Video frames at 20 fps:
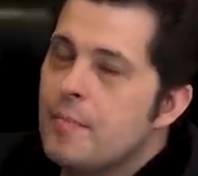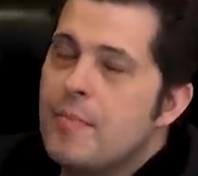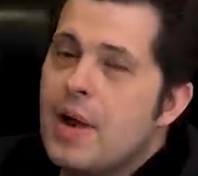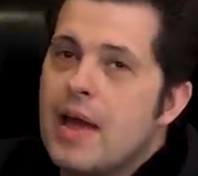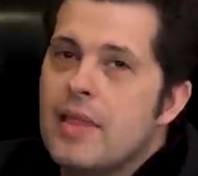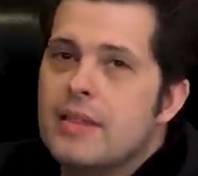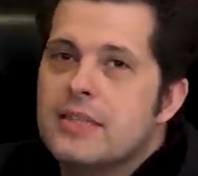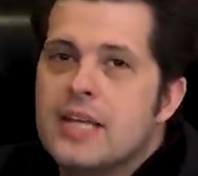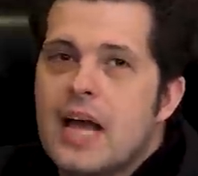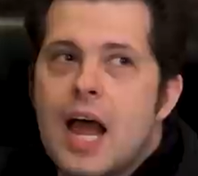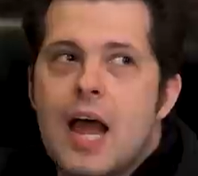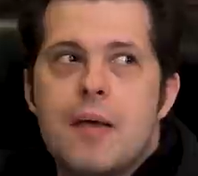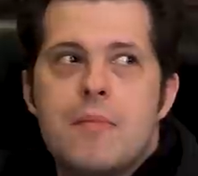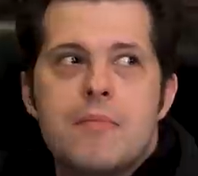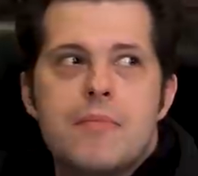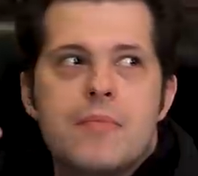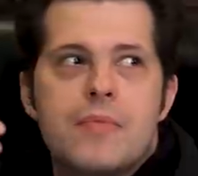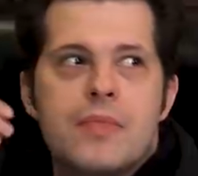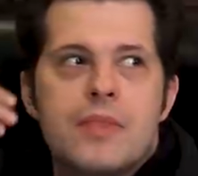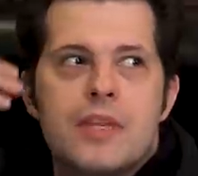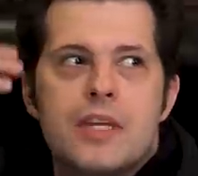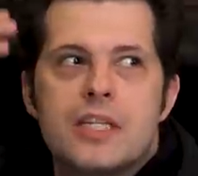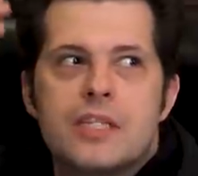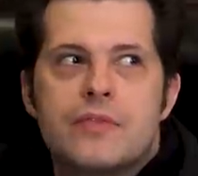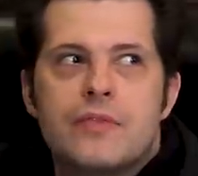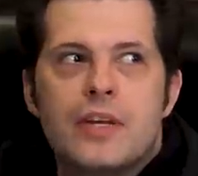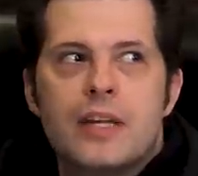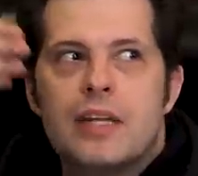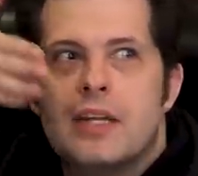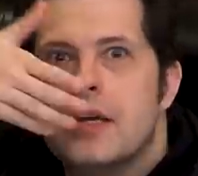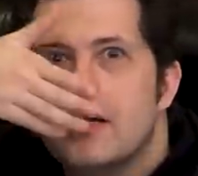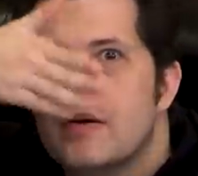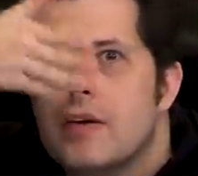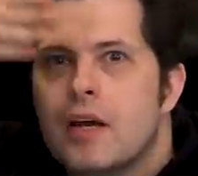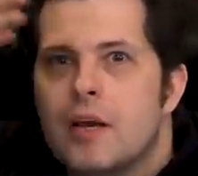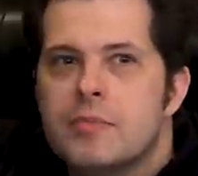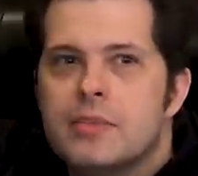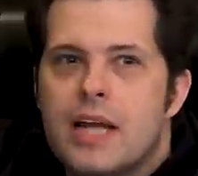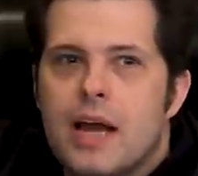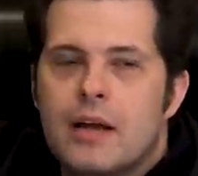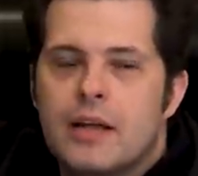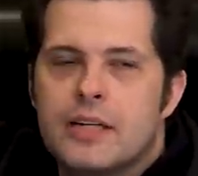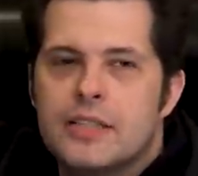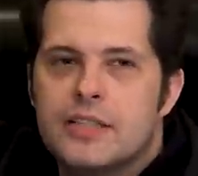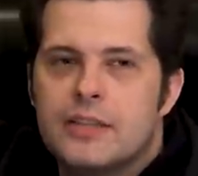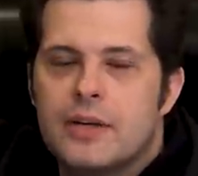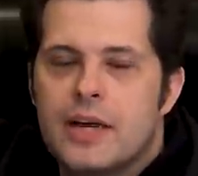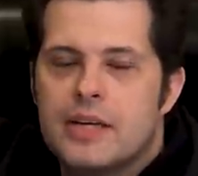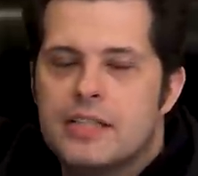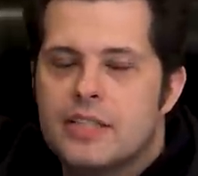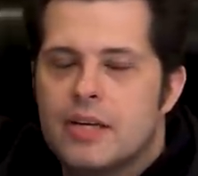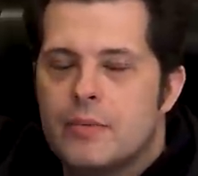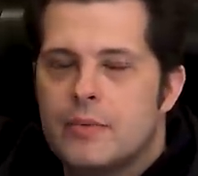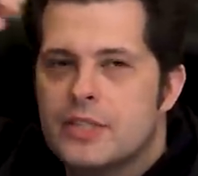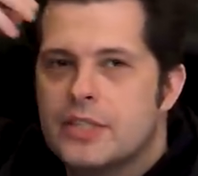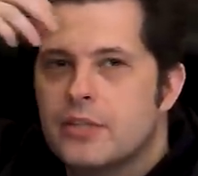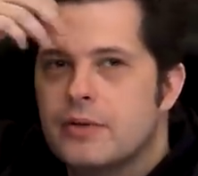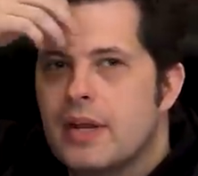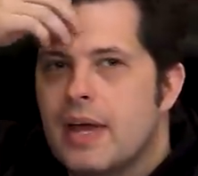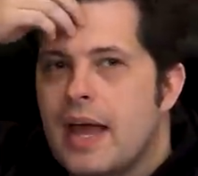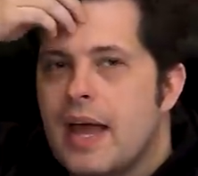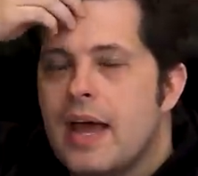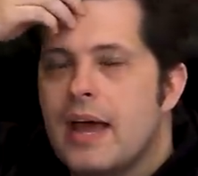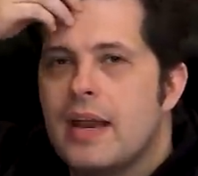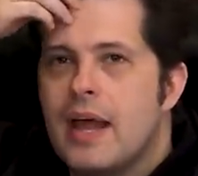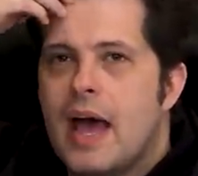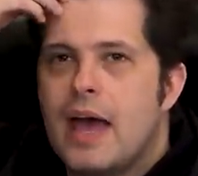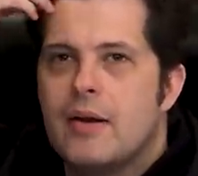By the time this video comes out cuz you guys know we shoot ahead,